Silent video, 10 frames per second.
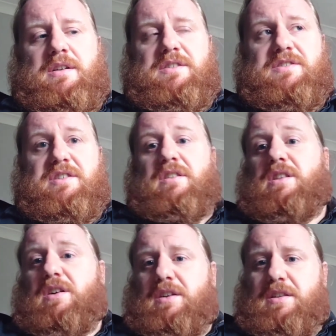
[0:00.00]
still
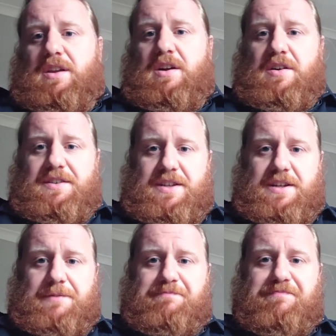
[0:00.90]
like the
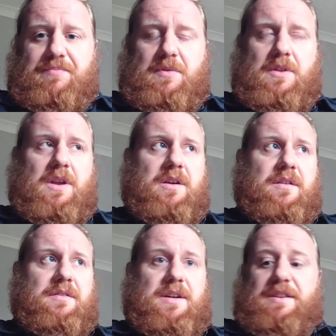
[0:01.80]
idea
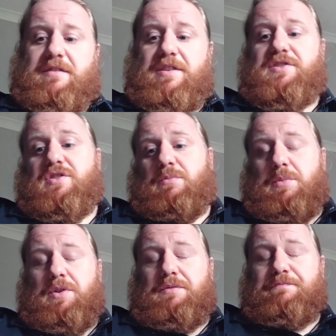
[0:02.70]
that there is
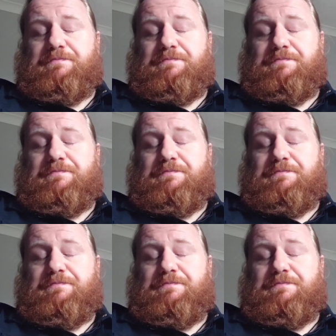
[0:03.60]
someone